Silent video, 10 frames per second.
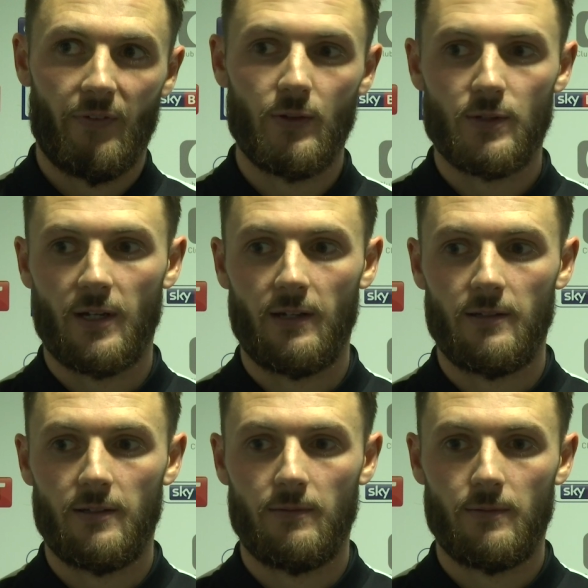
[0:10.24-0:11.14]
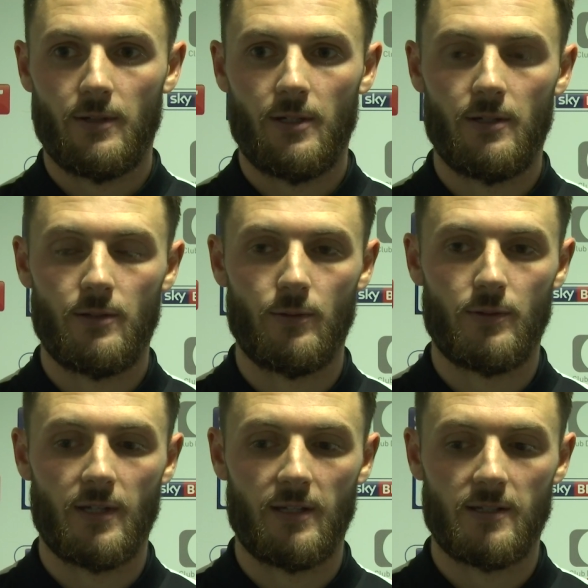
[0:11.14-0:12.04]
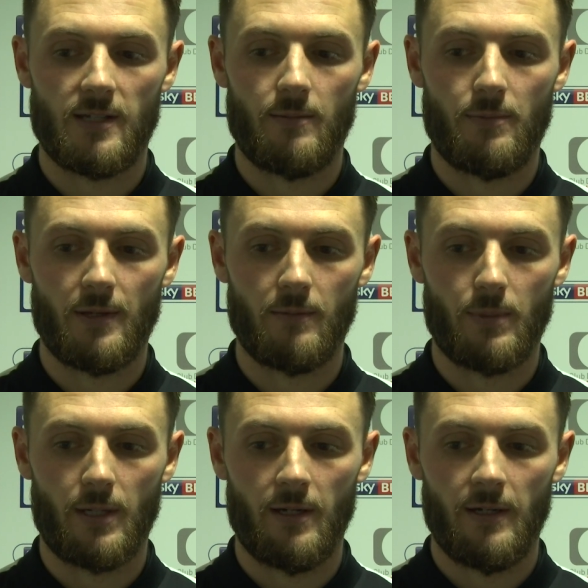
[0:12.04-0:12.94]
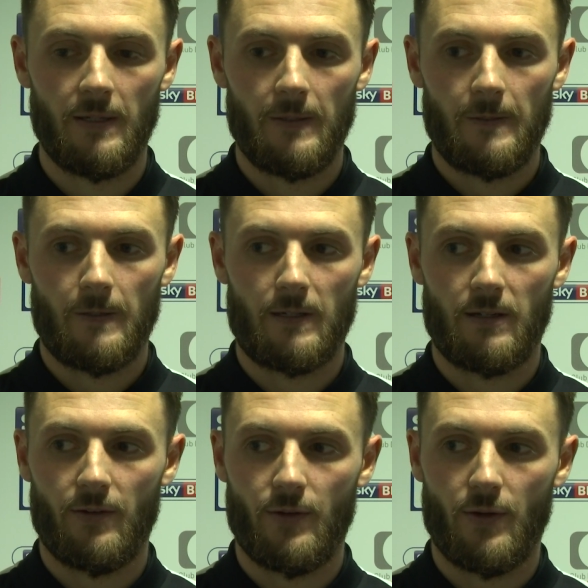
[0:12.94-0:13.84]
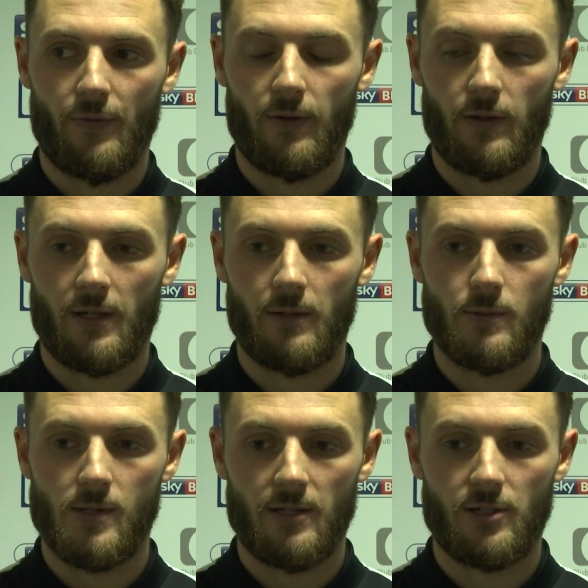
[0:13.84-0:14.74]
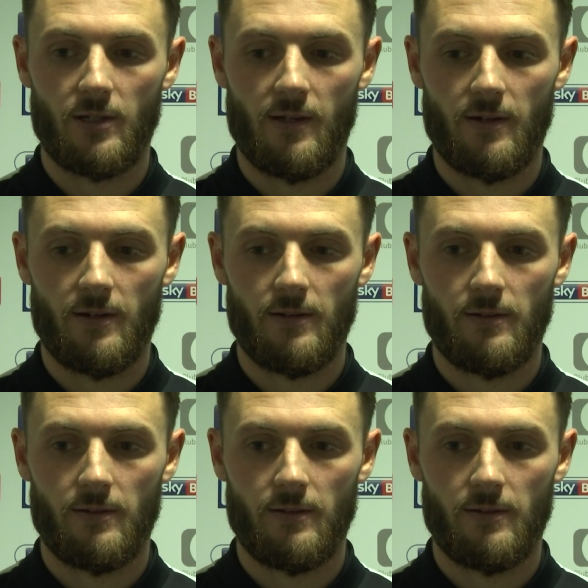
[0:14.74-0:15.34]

feels like sort of saying the same thing, but I felt like it was actually a,